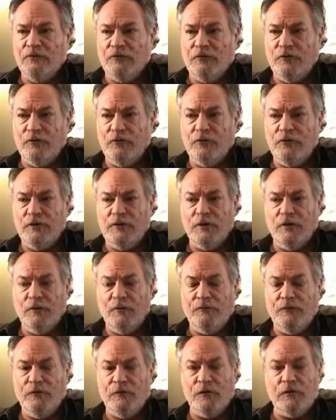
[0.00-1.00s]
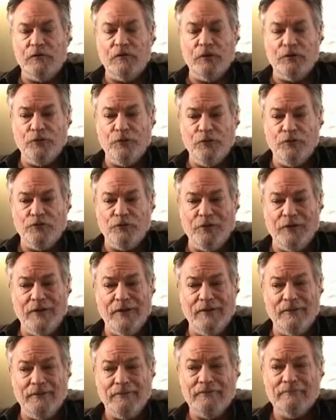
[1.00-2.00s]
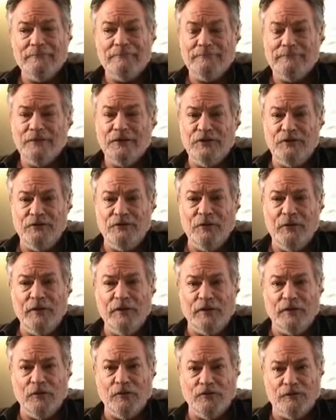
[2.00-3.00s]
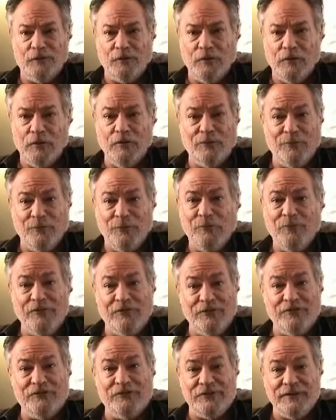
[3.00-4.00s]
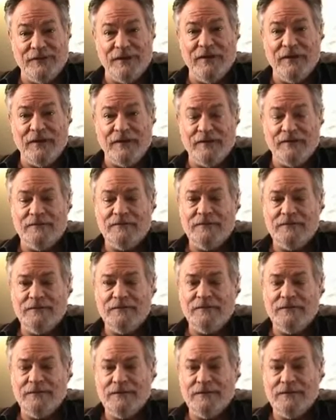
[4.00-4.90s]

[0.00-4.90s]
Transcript: It also, if you look at the third trial, it's very close to where the world is today.